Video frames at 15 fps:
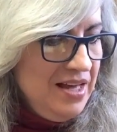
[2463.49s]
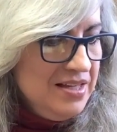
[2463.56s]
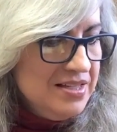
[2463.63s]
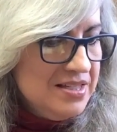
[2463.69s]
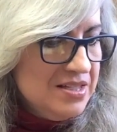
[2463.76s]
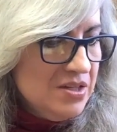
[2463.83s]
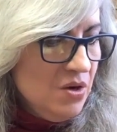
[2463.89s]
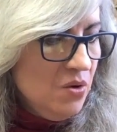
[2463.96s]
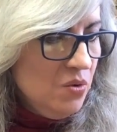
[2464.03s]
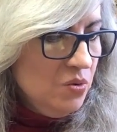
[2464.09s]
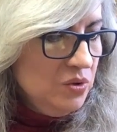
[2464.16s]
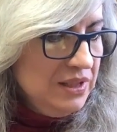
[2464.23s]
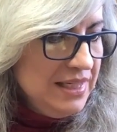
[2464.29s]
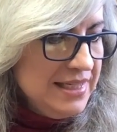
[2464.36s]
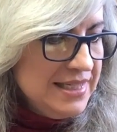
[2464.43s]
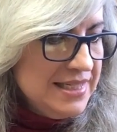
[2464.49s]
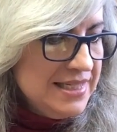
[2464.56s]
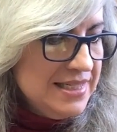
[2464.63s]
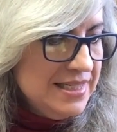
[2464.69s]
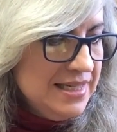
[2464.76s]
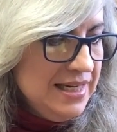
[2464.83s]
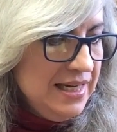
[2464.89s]
So let's
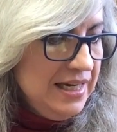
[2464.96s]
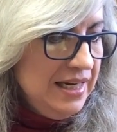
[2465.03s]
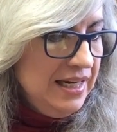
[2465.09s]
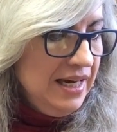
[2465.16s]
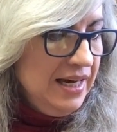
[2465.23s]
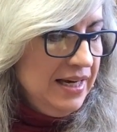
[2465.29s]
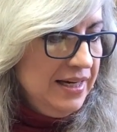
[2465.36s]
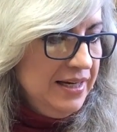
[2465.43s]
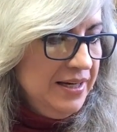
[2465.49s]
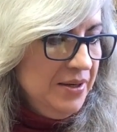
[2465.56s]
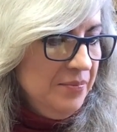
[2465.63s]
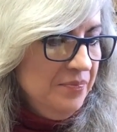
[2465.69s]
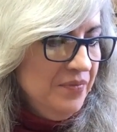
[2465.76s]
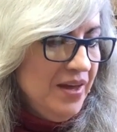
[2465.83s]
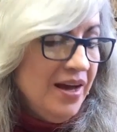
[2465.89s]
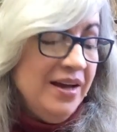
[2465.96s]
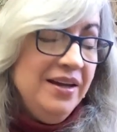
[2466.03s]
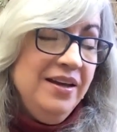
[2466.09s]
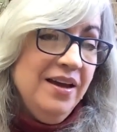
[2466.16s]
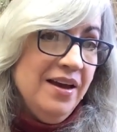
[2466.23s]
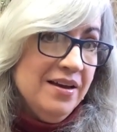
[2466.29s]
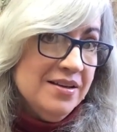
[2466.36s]
see, I
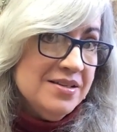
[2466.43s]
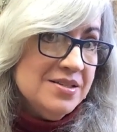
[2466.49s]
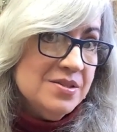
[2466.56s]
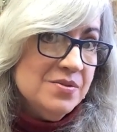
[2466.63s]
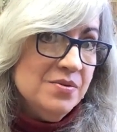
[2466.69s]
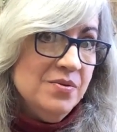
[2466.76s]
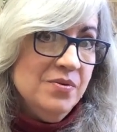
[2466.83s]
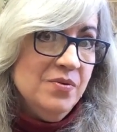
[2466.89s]
guess